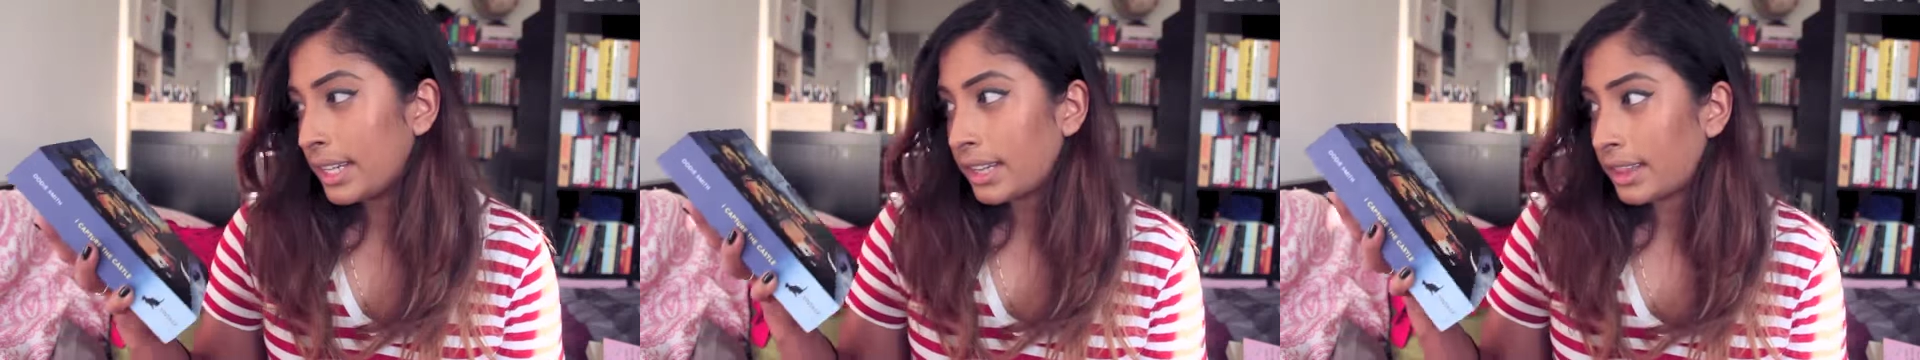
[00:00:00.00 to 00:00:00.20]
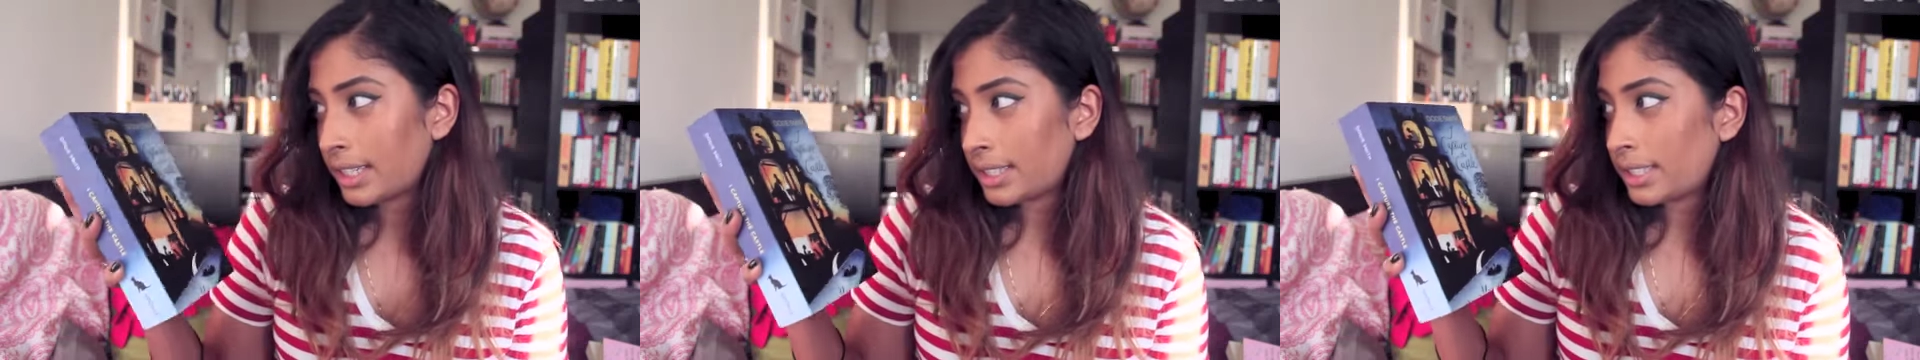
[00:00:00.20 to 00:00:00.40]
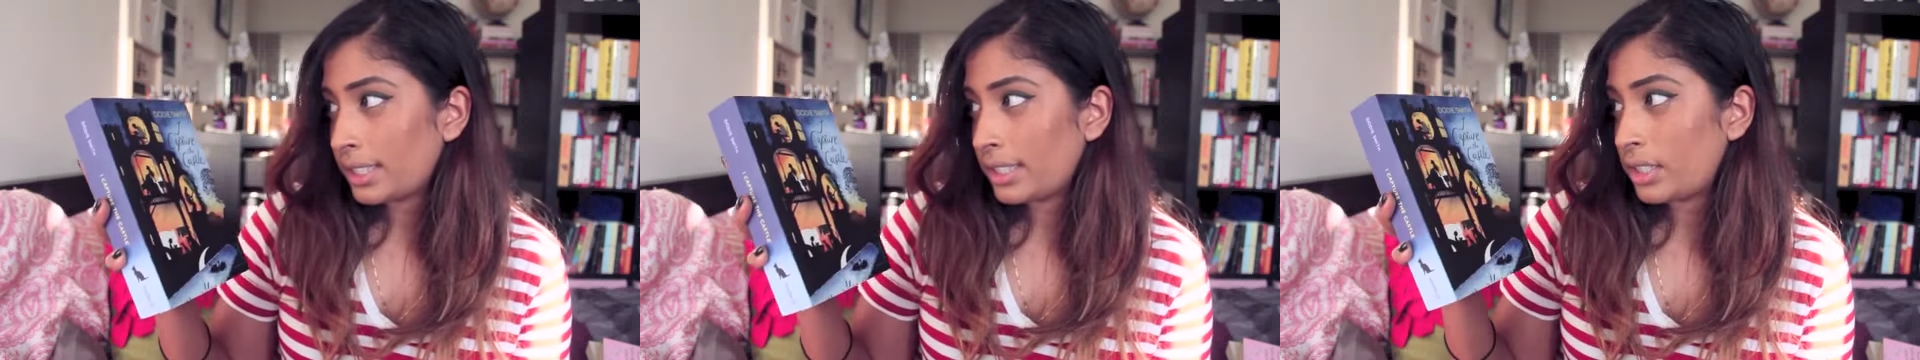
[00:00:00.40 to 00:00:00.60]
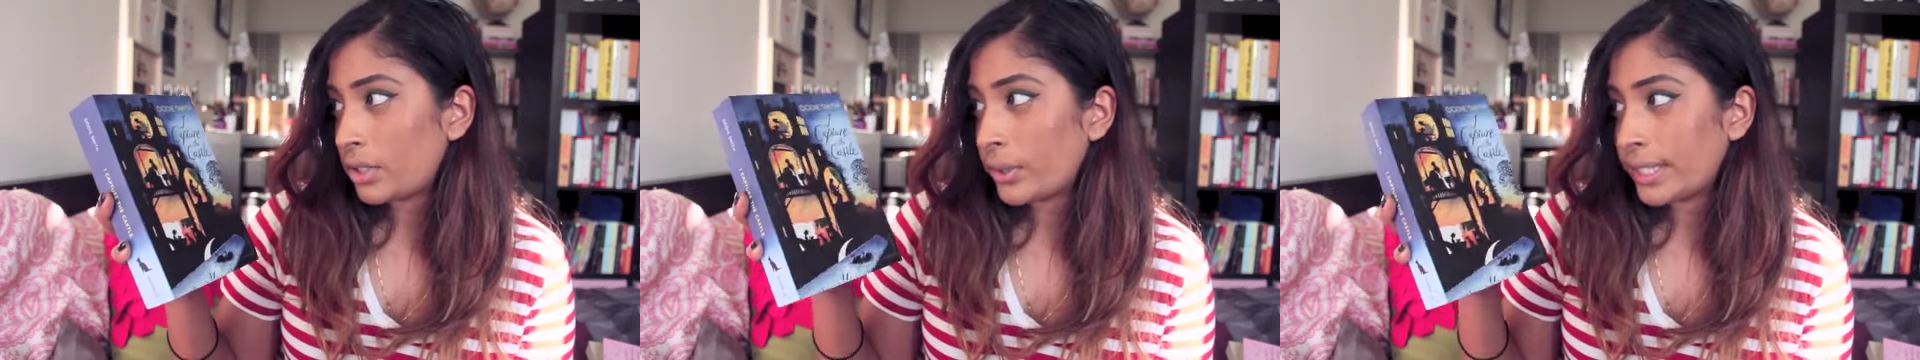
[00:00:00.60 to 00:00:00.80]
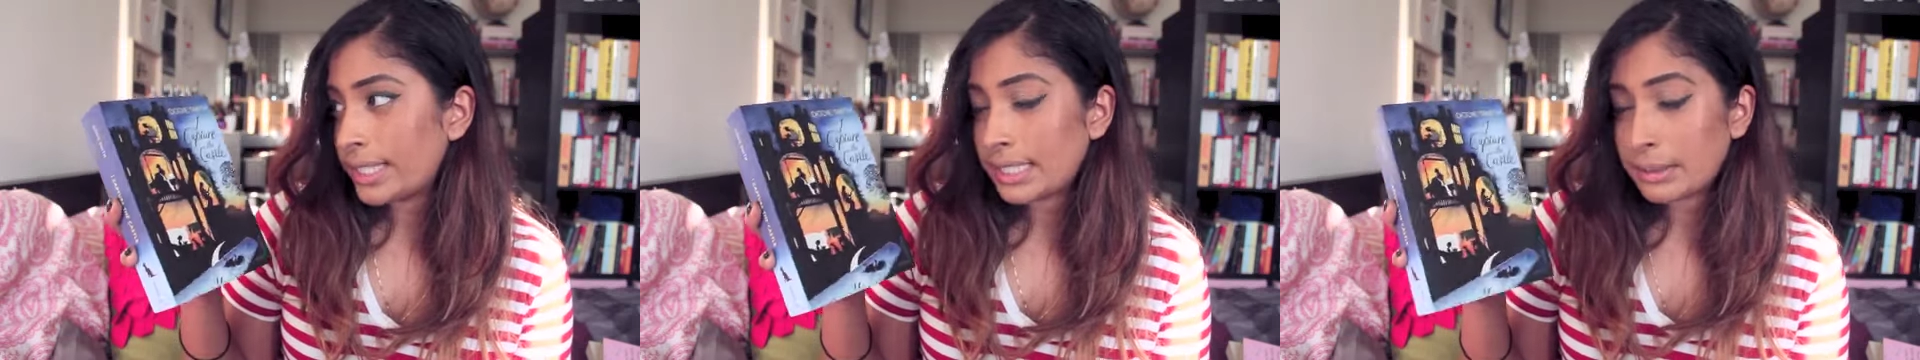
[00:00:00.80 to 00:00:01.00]
and this is
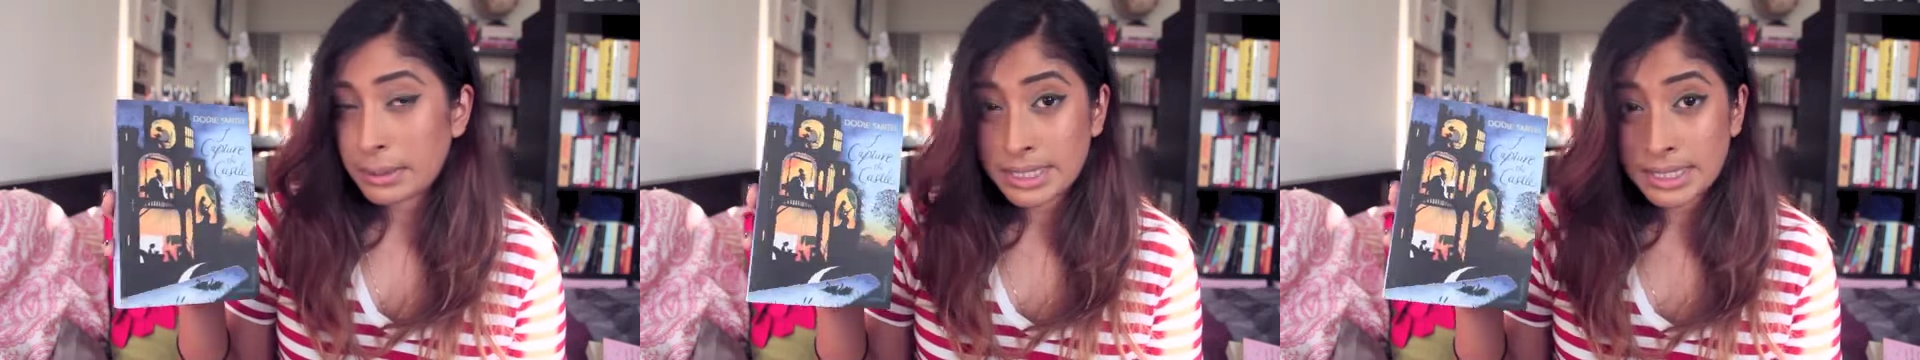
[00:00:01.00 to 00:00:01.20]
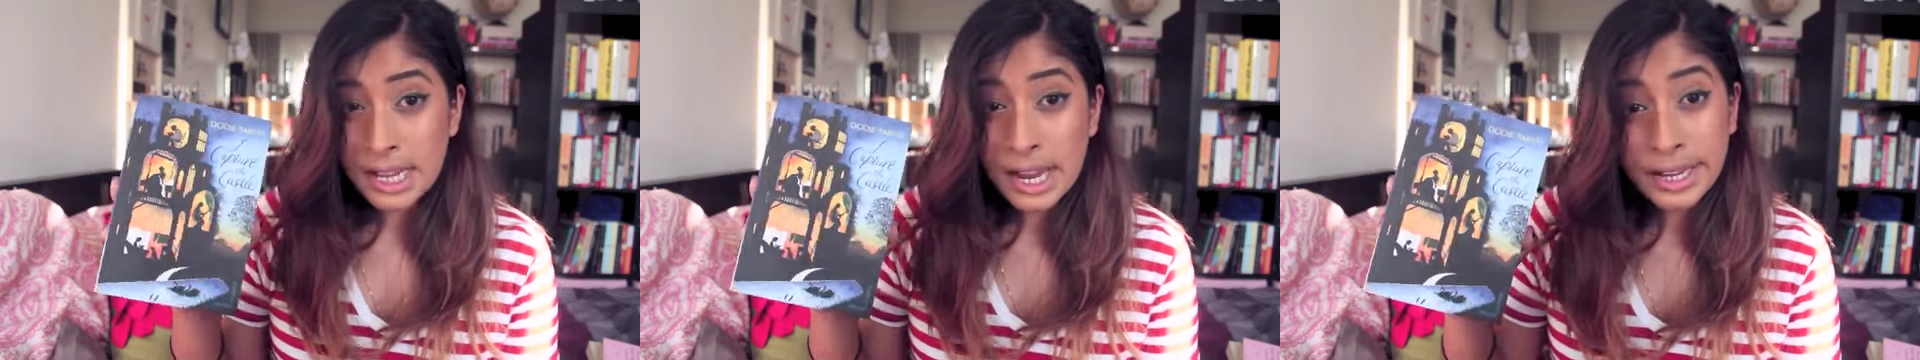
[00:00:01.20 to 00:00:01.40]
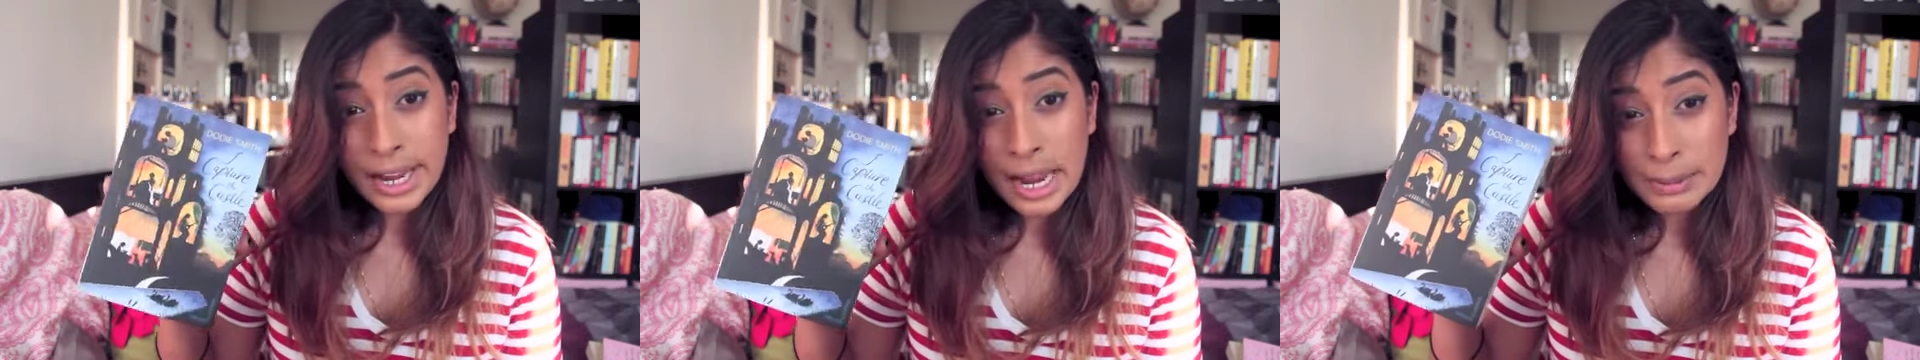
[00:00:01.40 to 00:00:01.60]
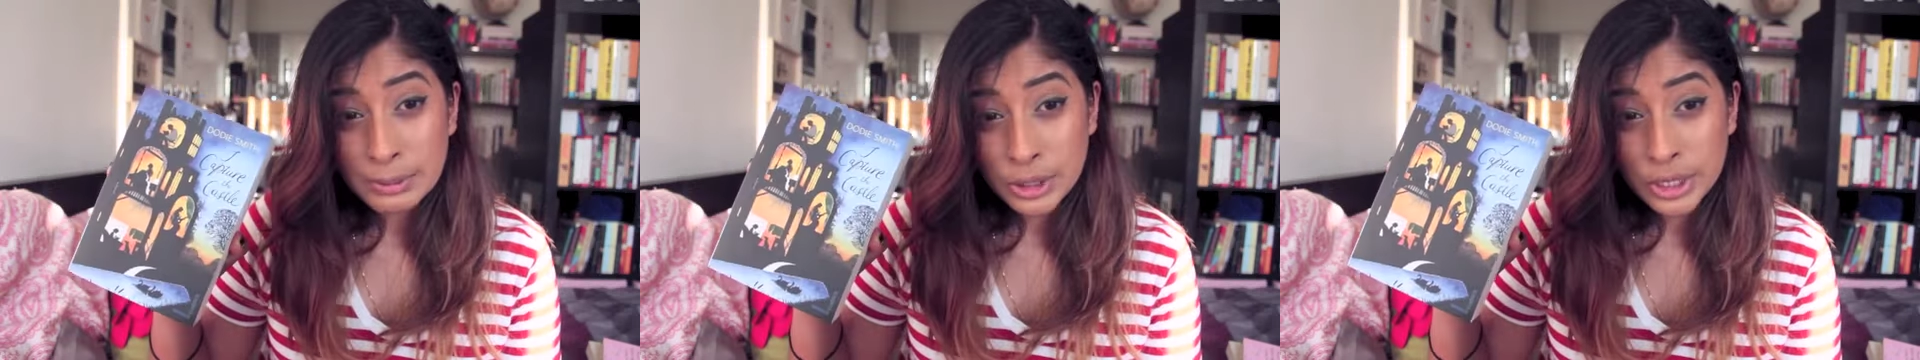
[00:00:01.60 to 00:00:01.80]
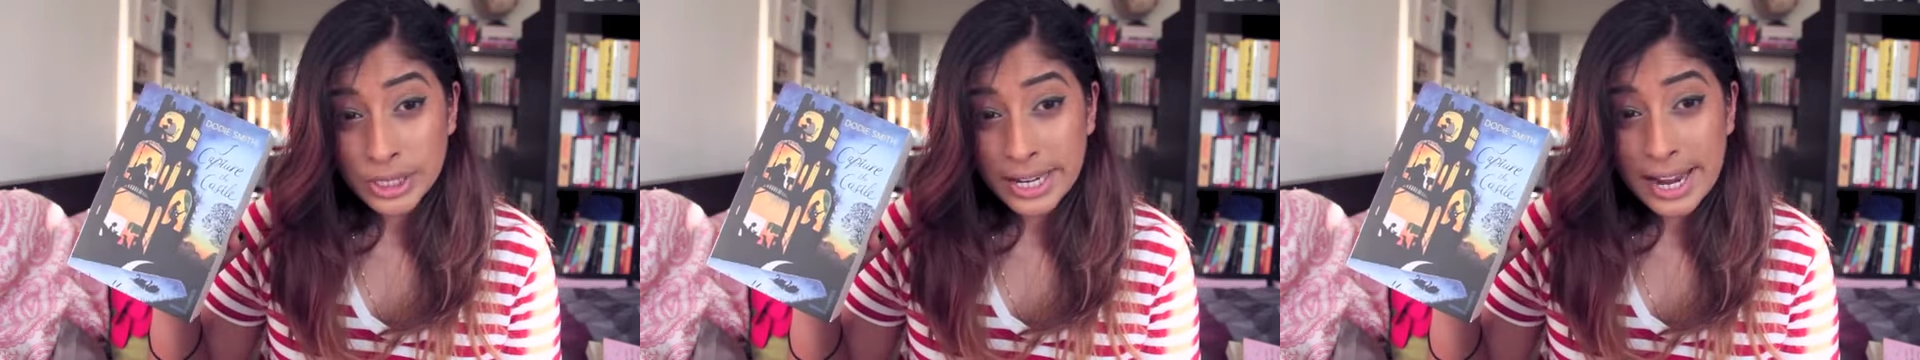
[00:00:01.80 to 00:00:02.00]
Dodie Smith's I
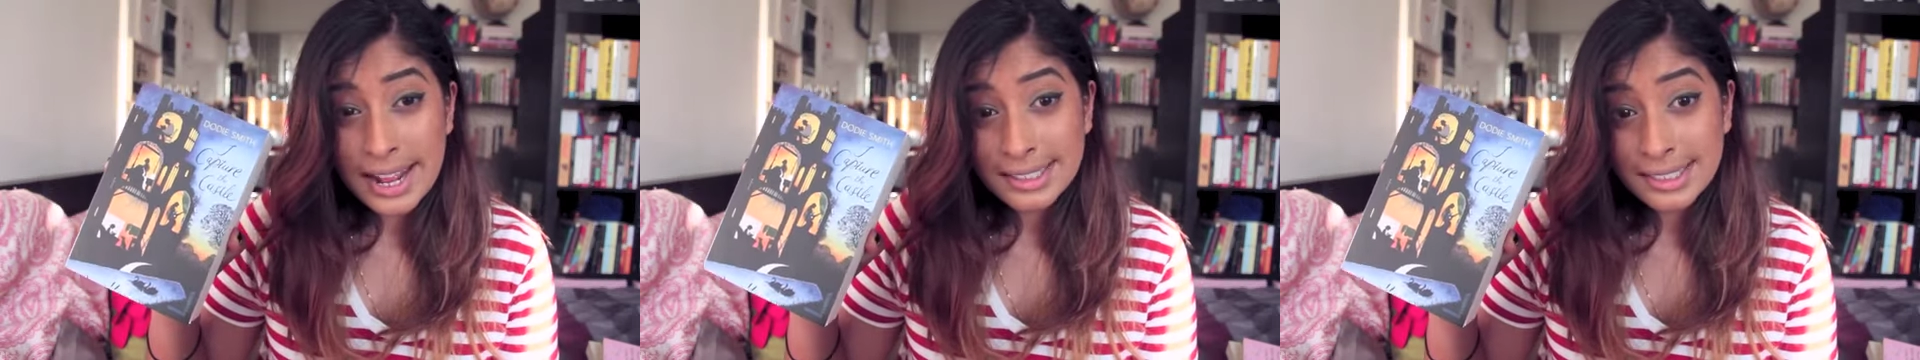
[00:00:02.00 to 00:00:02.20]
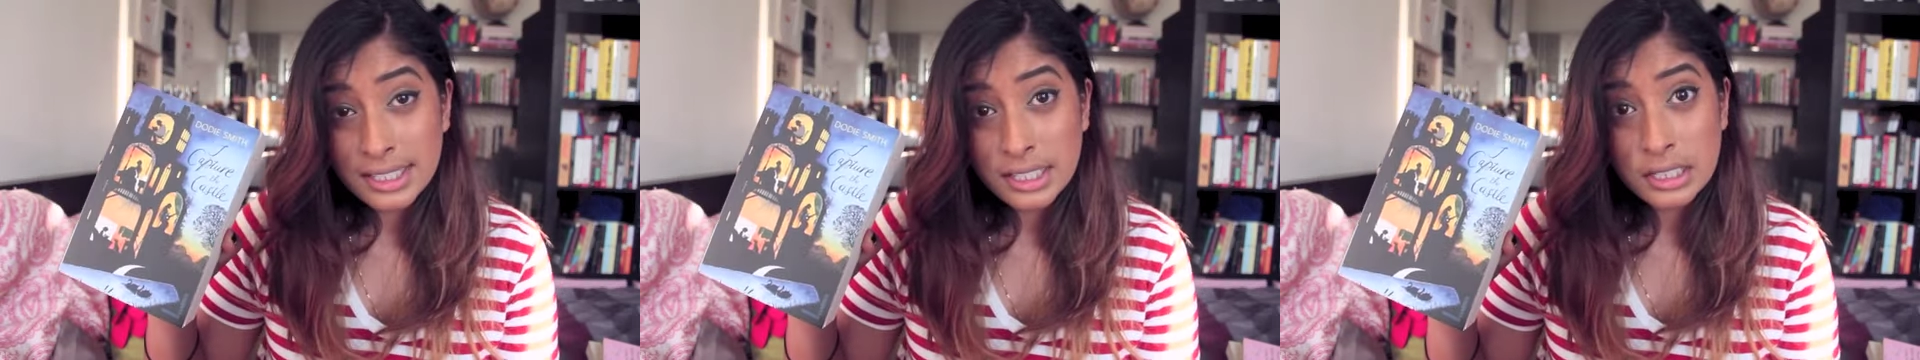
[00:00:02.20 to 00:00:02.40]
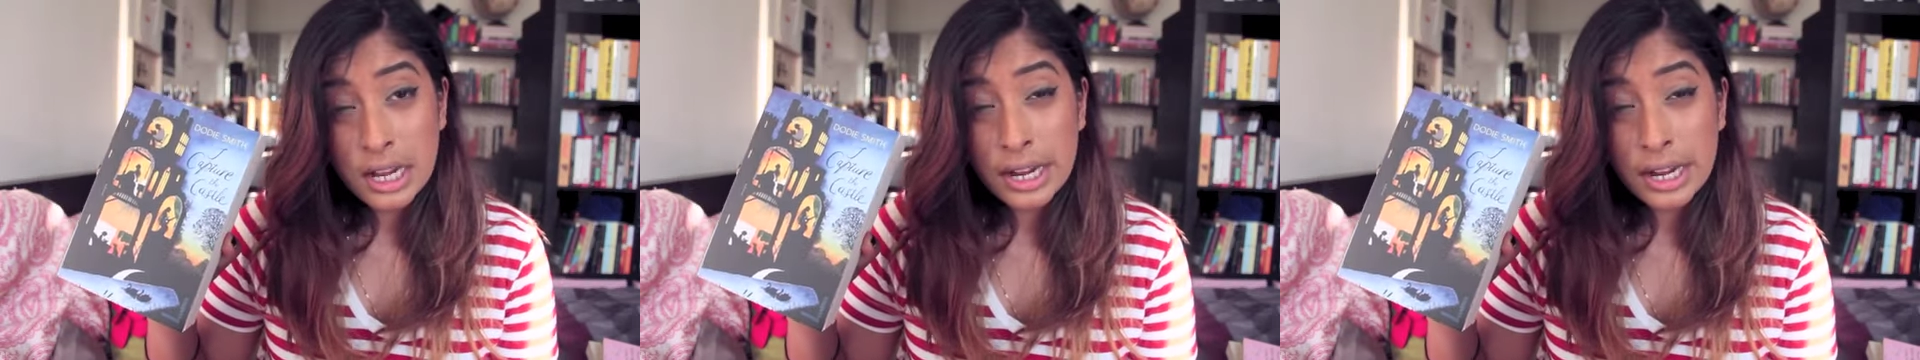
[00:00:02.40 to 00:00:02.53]
Capture a Castle.